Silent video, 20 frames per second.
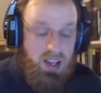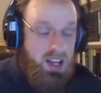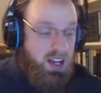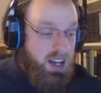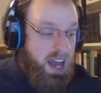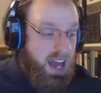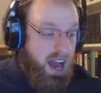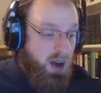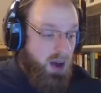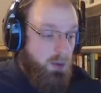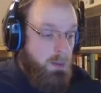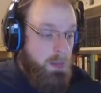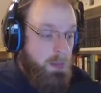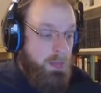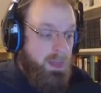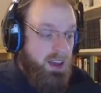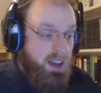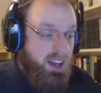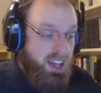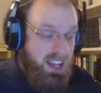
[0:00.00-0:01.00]
Now,
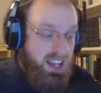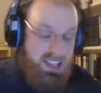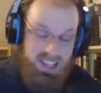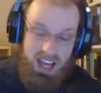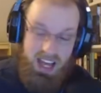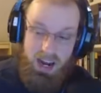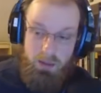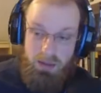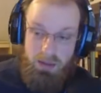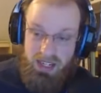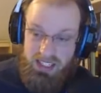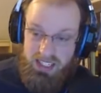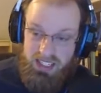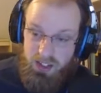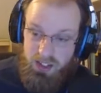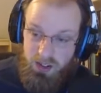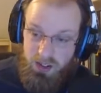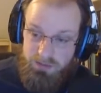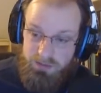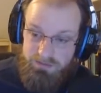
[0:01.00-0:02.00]
is that a big
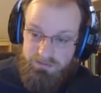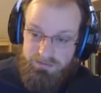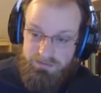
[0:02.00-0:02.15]
deal?